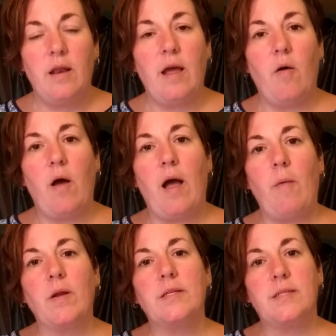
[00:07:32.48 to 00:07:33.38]
Now, I
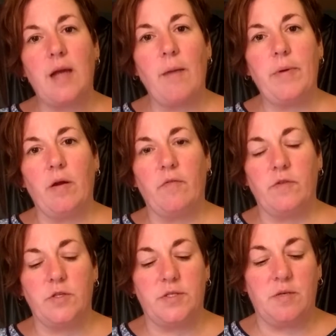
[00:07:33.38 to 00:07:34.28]
want to stop here
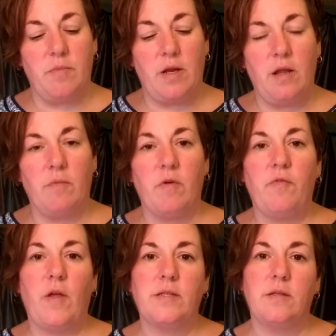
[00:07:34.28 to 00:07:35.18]
for just a minute and
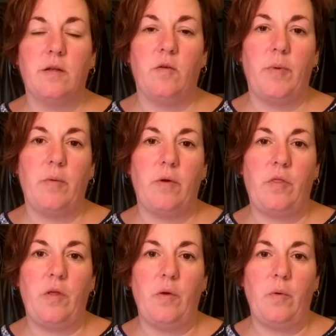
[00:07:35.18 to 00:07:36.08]
reflect a little bit
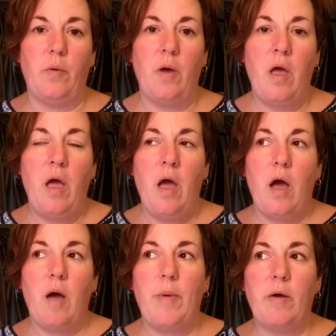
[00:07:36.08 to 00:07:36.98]
with you
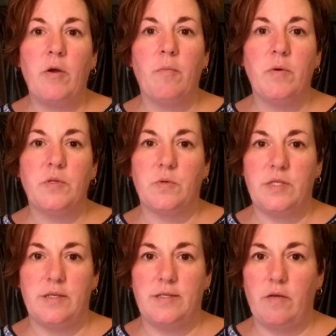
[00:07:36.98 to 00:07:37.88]
about your most
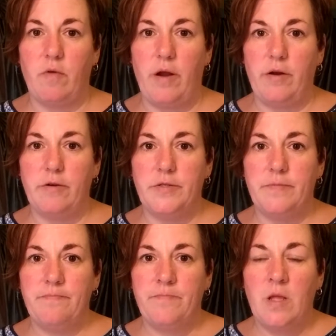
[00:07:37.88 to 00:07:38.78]
resistant writers,
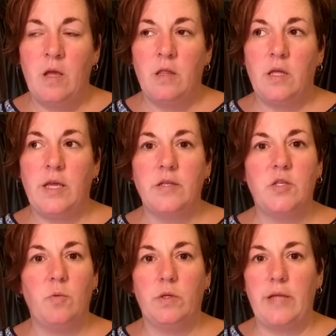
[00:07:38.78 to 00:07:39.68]
the kids
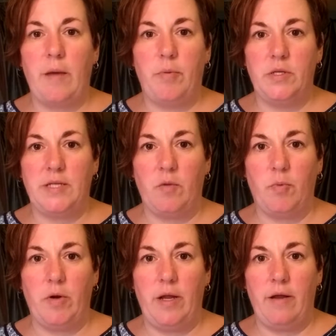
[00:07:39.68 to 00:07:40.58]
who will not put down
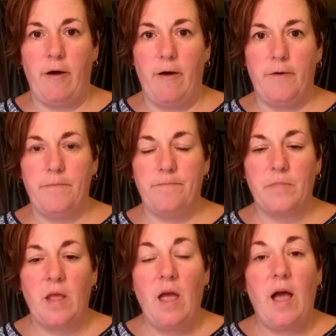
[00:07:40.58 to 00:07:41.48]
print at all.
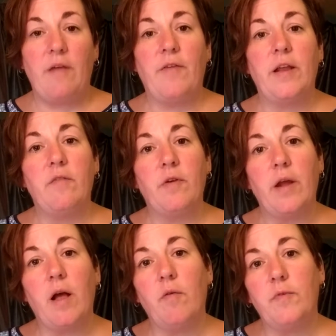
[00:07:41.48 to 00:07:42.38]
I find it
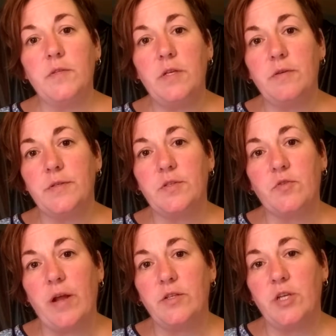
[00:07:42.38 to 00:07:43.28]
very helpful to use a
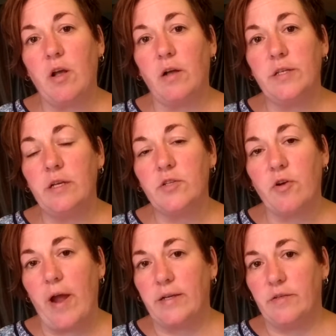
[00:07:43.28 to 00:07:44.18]
strategy called
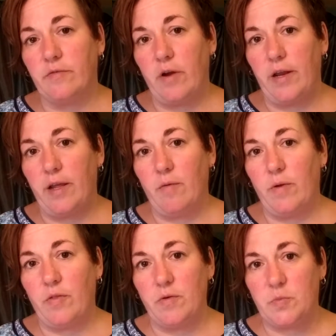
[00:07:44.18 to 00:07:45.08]
interactive writing
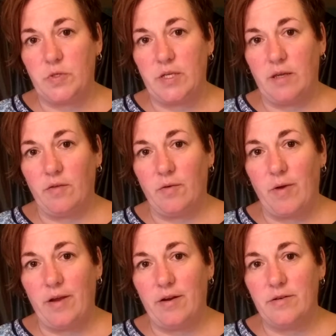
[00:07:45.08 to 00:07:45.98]
with those particular
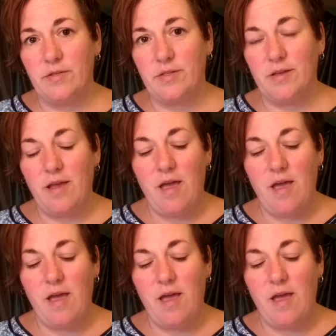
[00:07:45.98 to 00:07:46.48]
writers.